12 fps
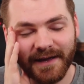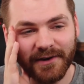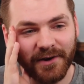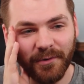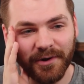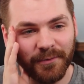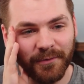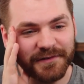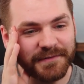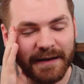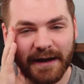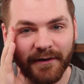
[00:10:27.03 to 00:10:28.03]
I don't know what it
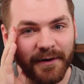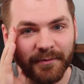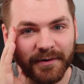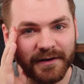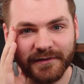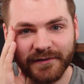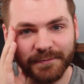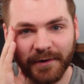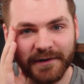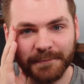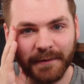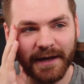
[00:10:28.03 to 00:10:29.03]
was about her, but when I just
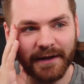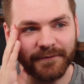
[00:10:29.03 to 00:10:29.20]
pressed play,